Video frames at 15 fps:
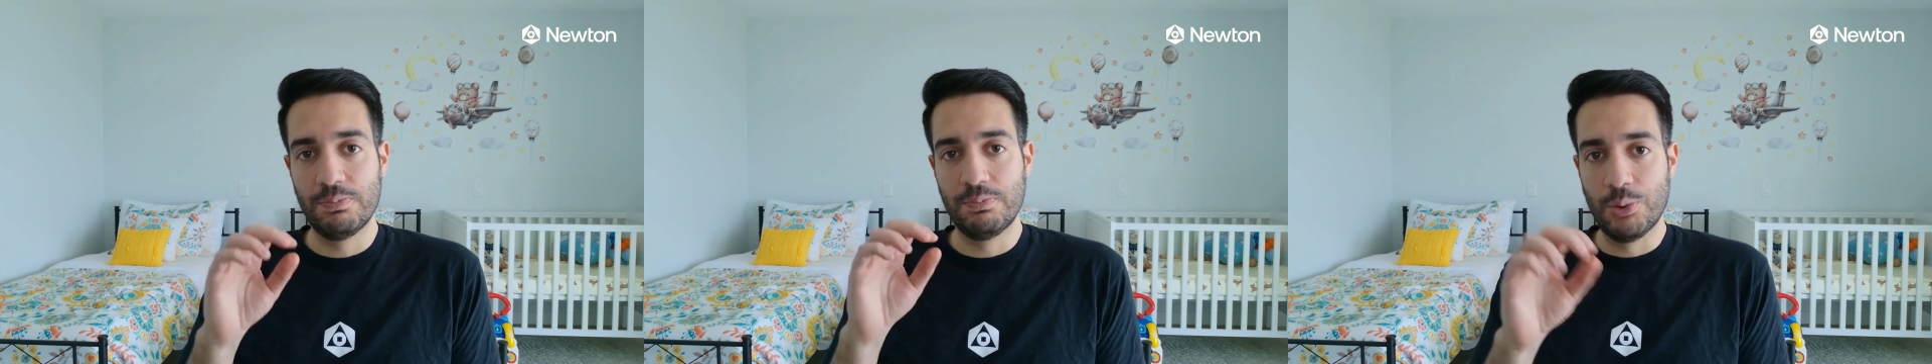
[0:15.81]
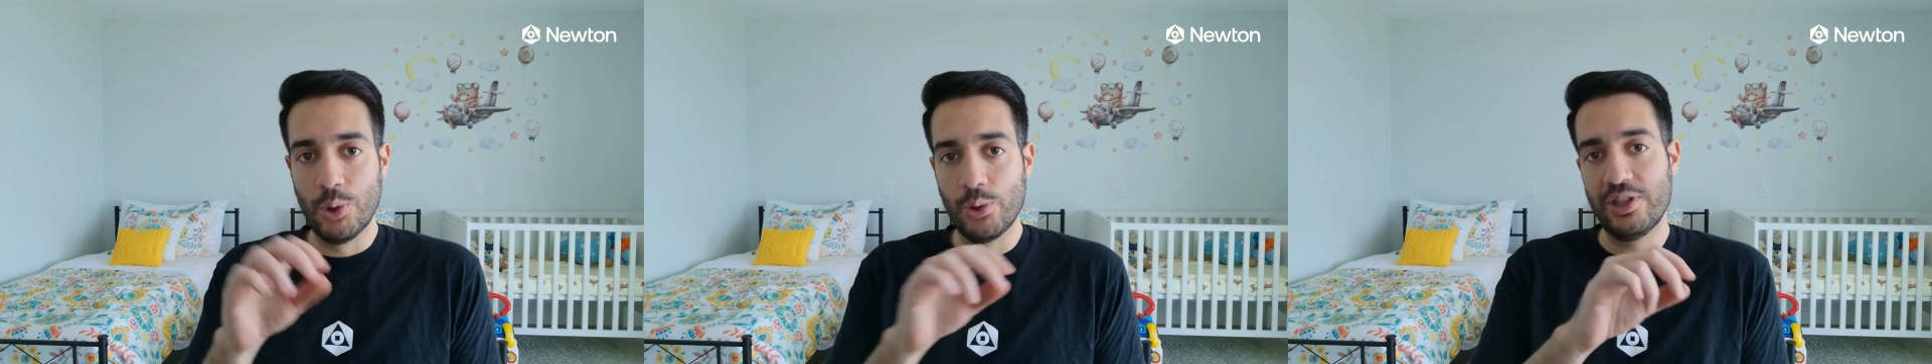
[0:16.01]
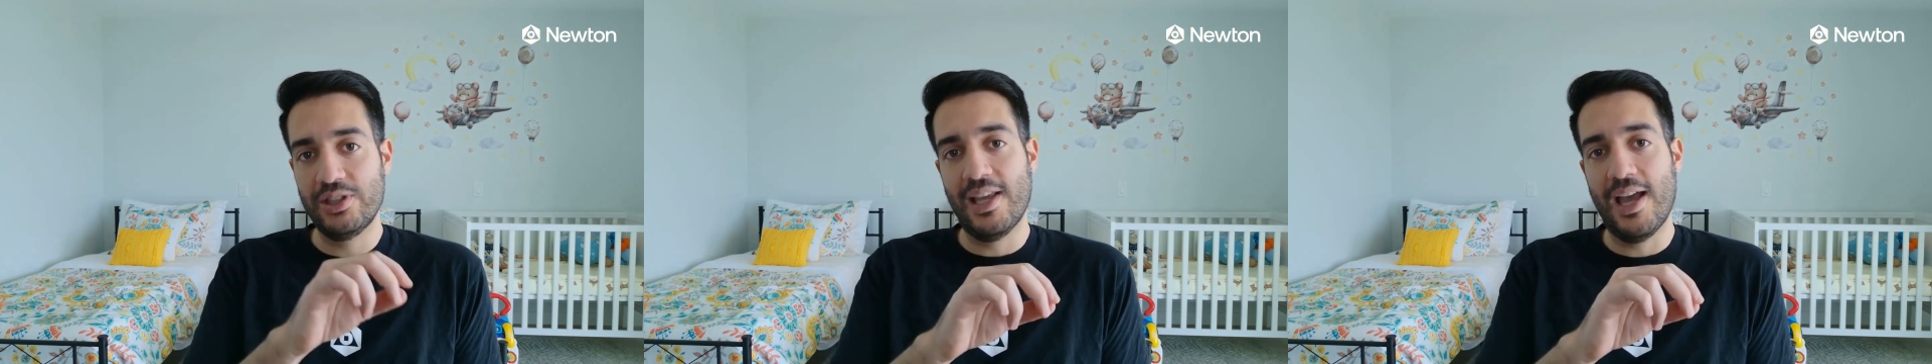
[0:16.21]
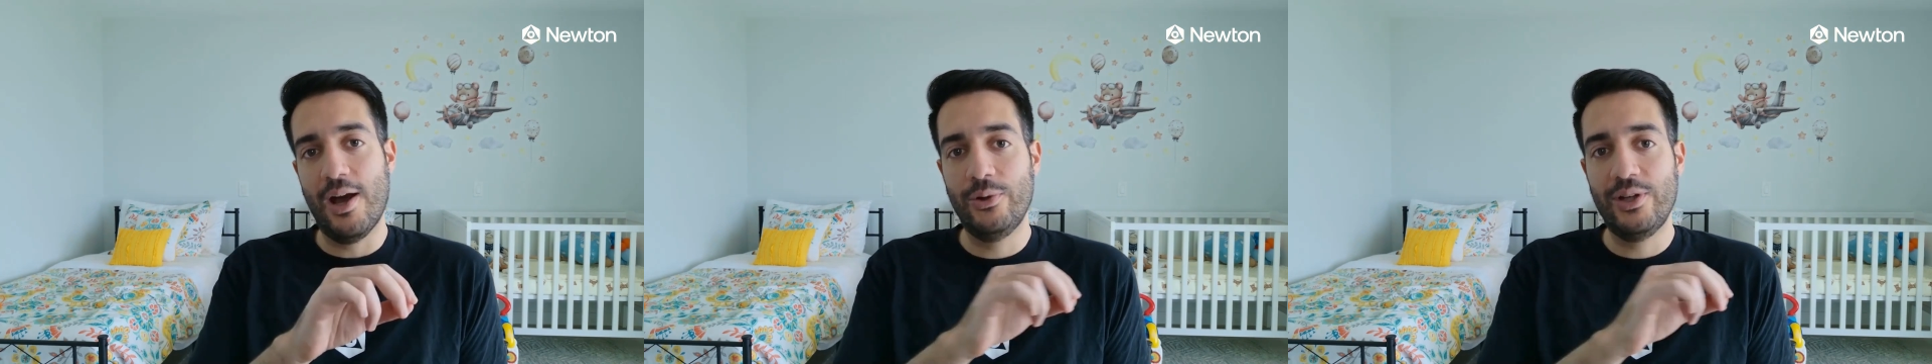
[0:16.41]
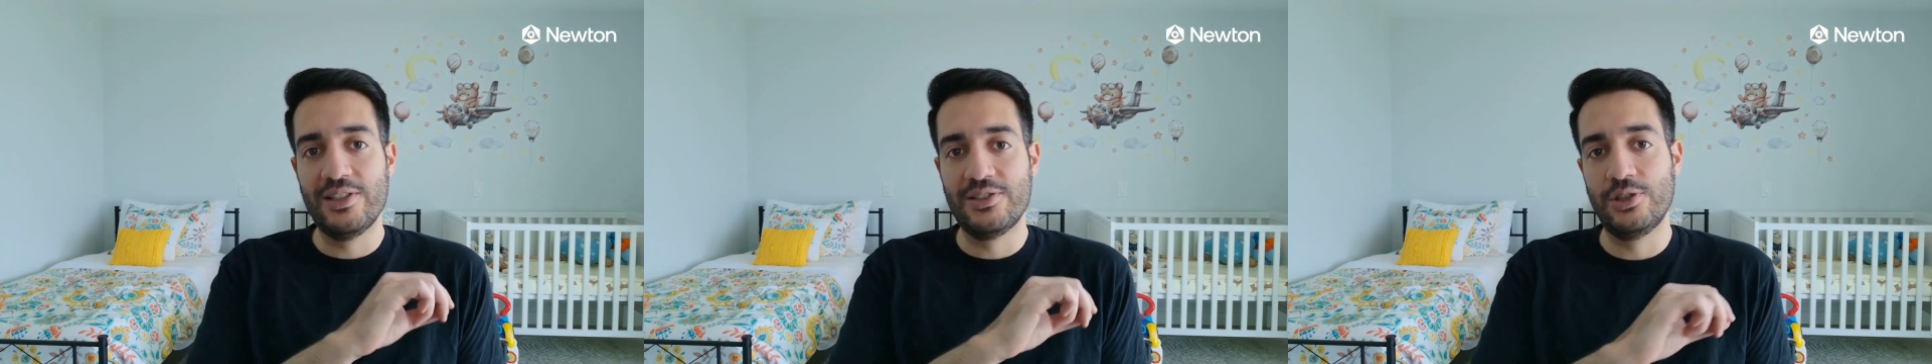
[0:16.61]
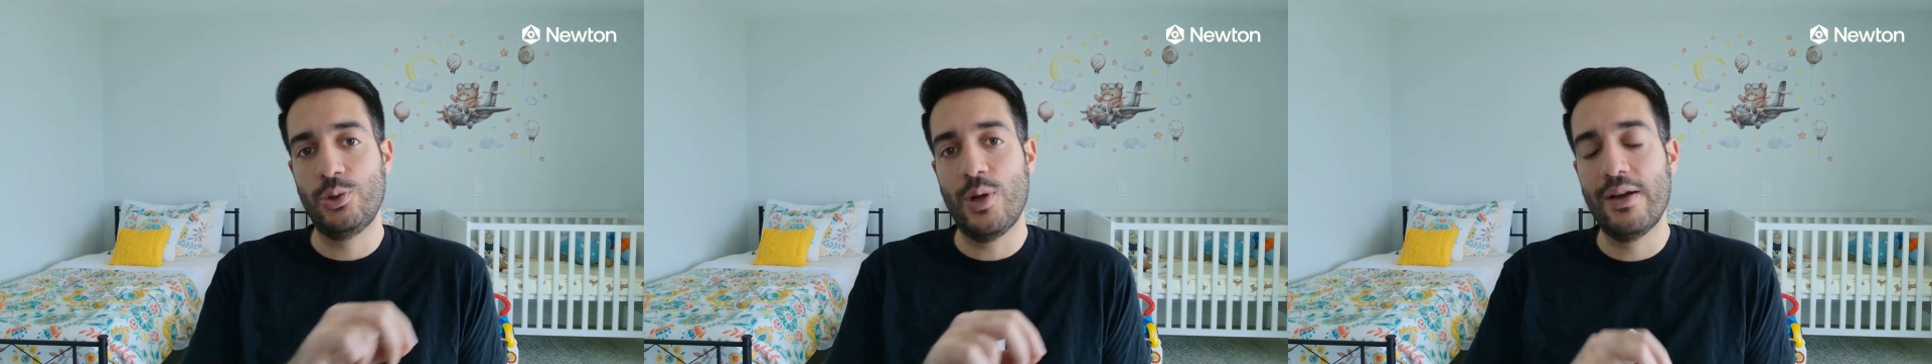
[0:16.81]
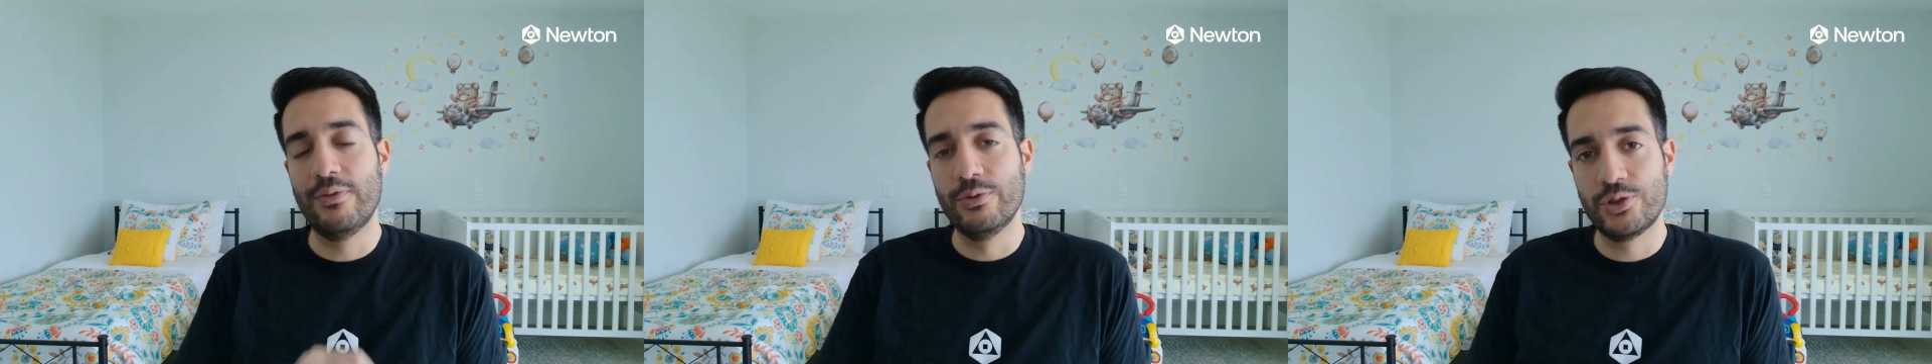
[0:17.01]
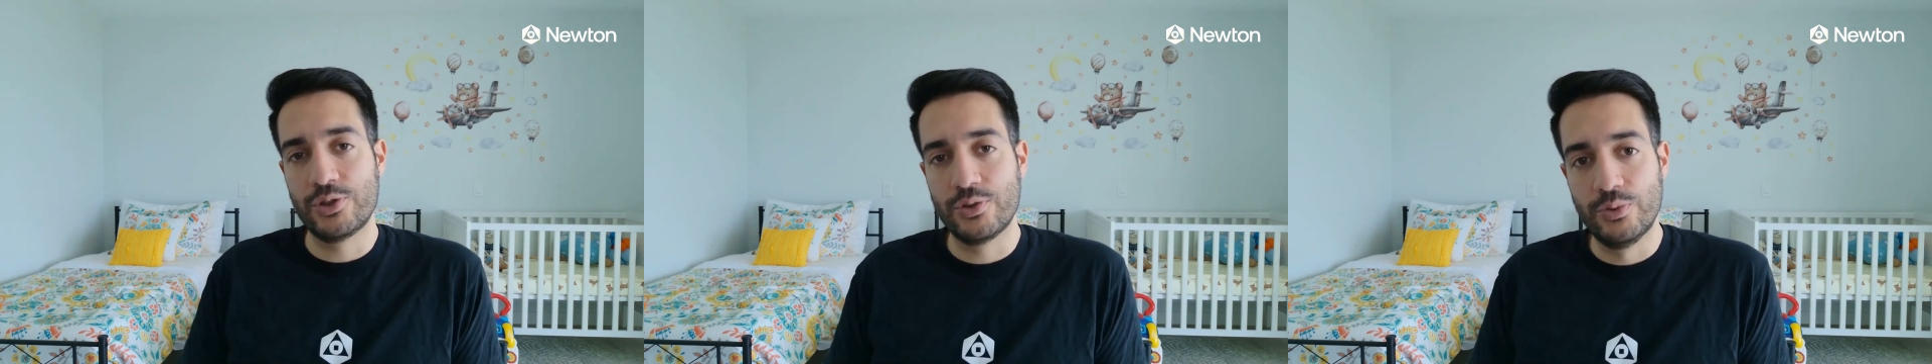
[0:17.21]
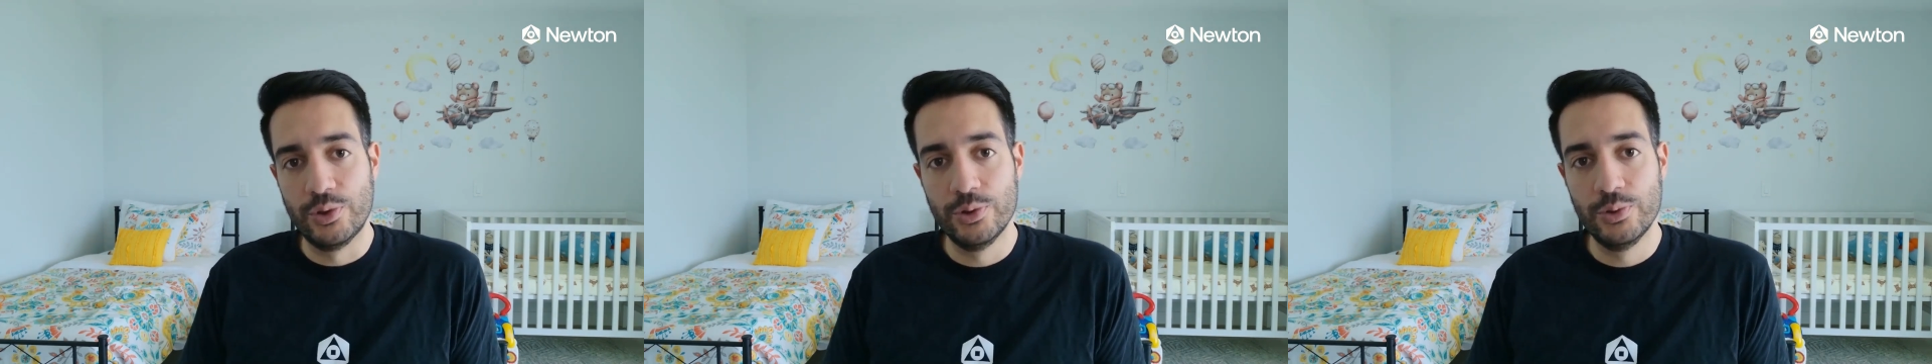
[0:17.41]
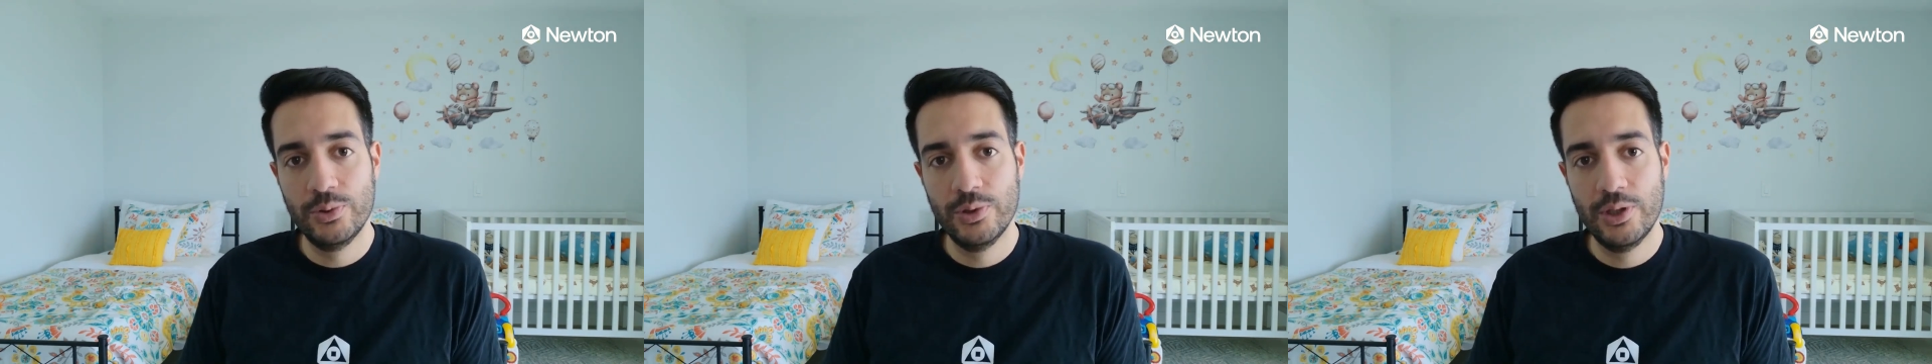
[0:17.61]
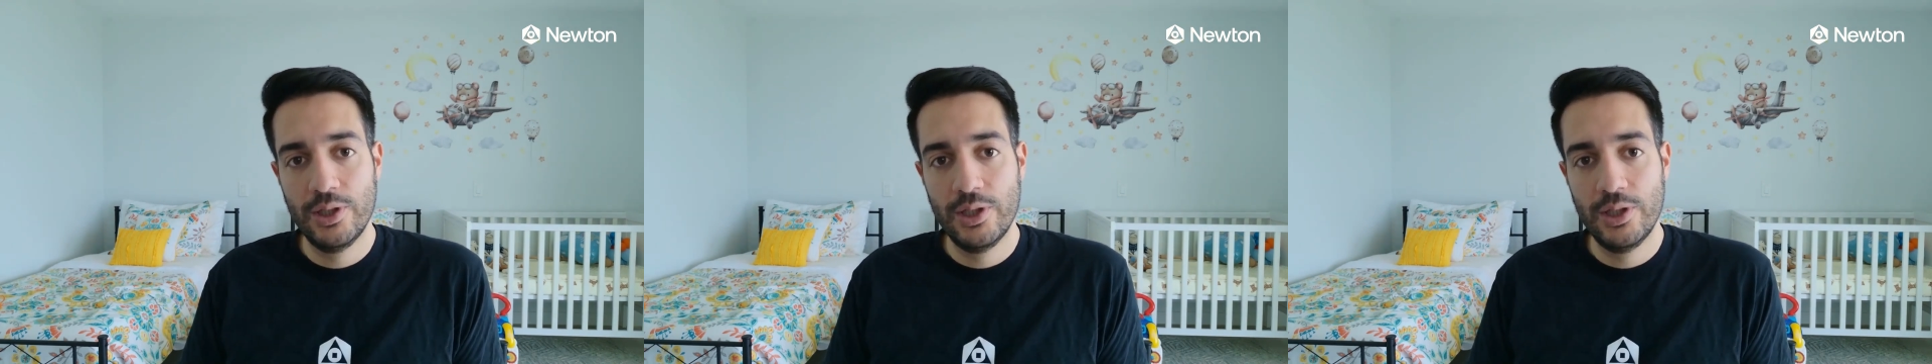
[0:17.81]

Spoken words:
broken down as it travels through